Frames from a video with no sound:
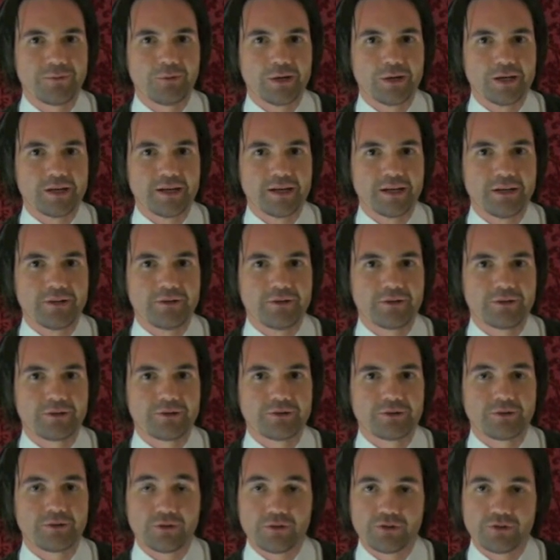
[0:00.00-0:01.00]
one day
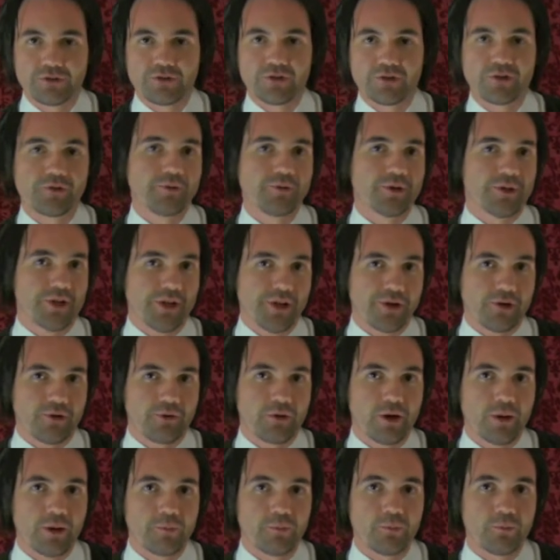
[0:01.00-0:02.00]
those those children, when they
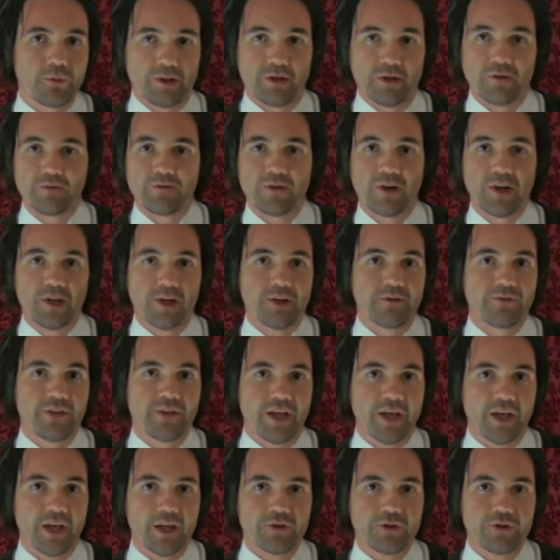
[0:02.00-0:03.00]
grow up, when they're finally of
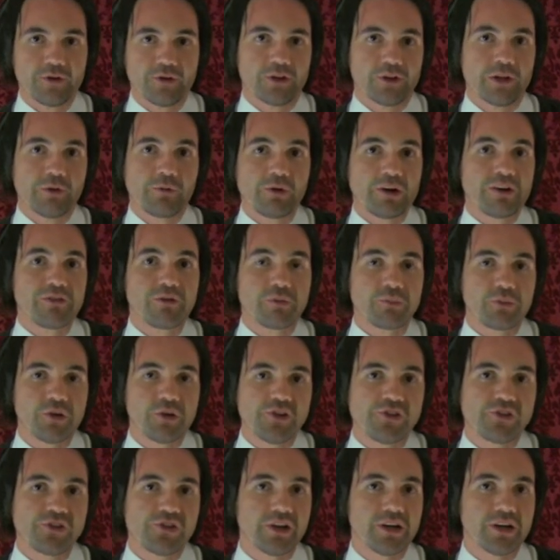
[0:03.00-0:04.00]
age, you know, they would have
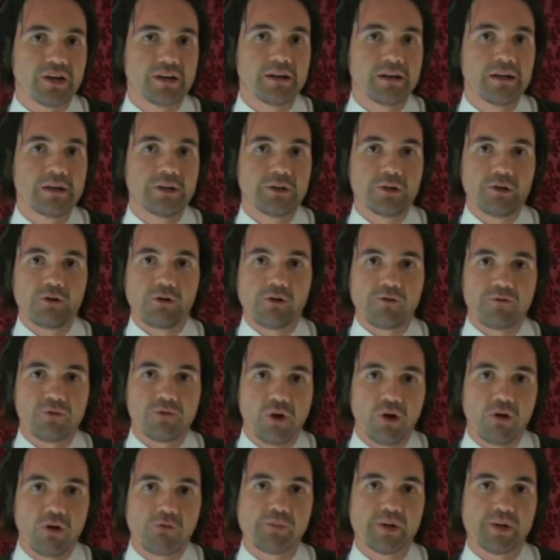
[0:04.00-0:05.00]
appreciated your
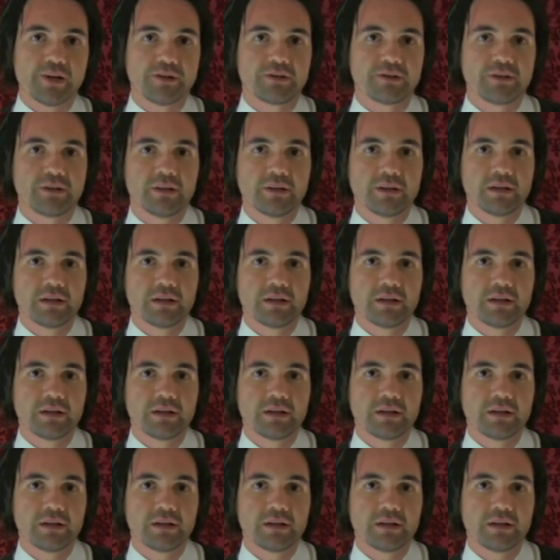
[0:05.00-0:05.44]
involvement